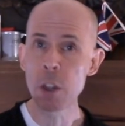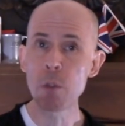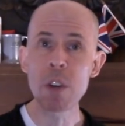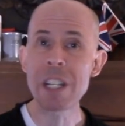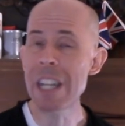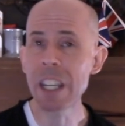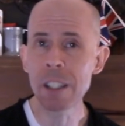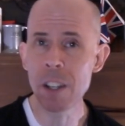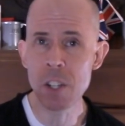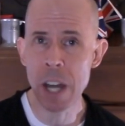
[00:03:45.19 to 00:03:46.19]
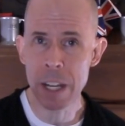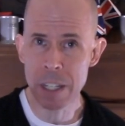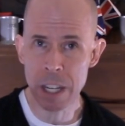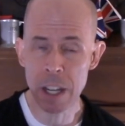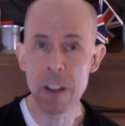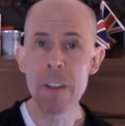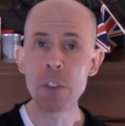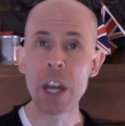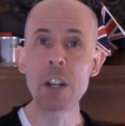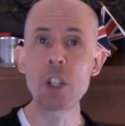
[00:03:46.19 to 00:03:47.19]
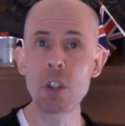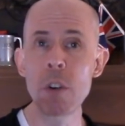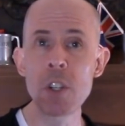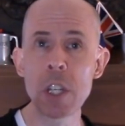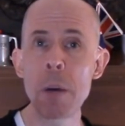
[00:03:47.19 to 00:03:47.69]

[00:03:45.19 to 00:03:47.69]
the ridiculous idea that insurance